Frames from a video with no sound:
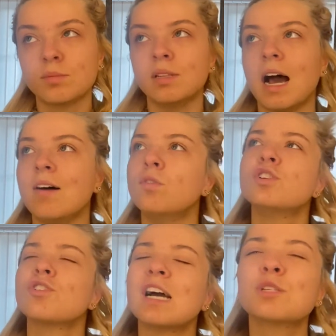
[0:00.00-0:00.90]
that I've always
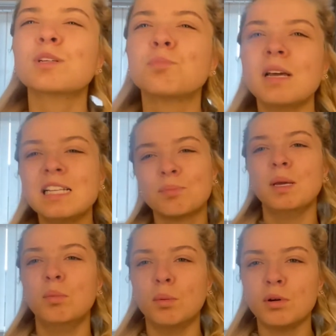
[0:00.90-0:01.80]
tried to explain to
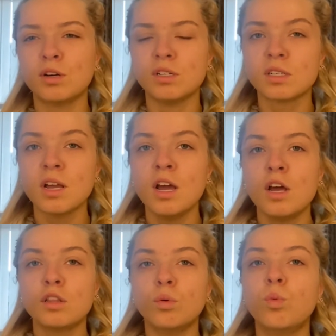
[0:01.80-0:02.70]
people because
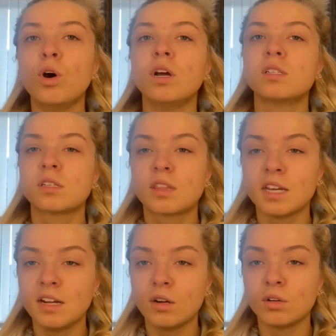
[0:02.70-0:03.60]
the worst
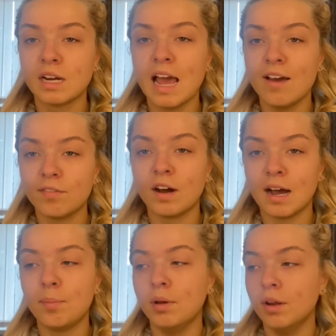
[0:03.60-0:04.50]
thing could ever
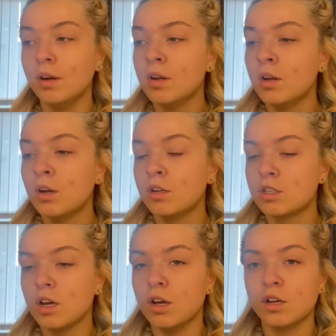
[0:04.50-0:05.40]
happen
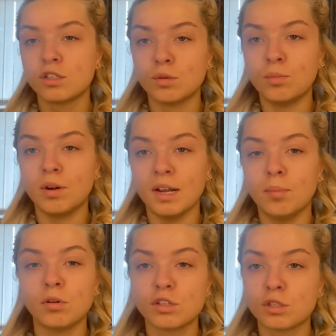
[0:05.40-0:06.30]
to somebody
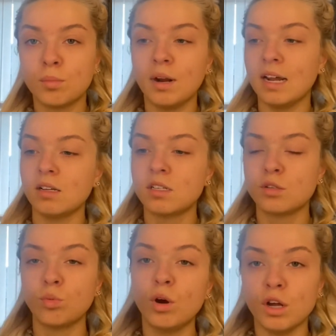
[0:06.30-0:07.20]
but someone else's
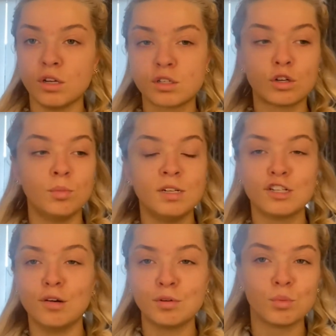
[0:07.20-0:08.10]
worst could be
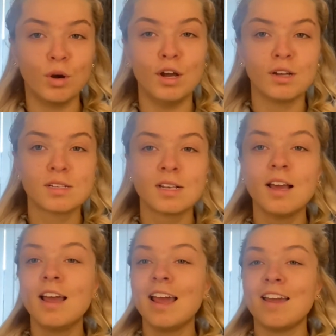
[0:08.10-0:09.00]
so much worse
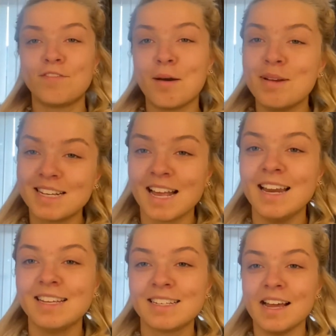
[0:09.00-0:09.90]
if that makes
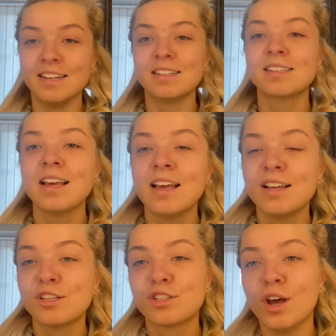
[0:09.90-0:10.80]
any sense
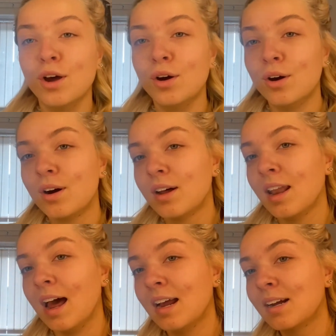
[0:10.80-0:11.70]
so
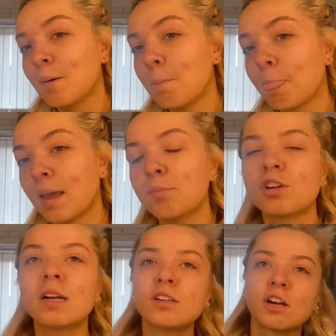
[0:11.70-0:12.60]
like I'm
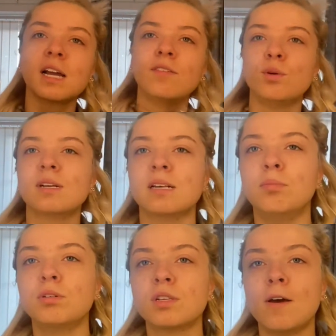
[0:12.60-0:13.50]
trying to try and give you an
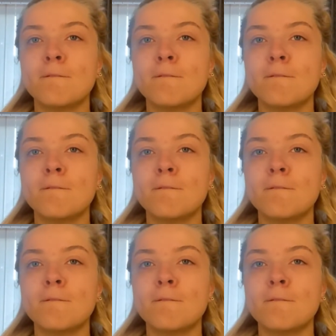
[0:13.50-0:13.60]
example so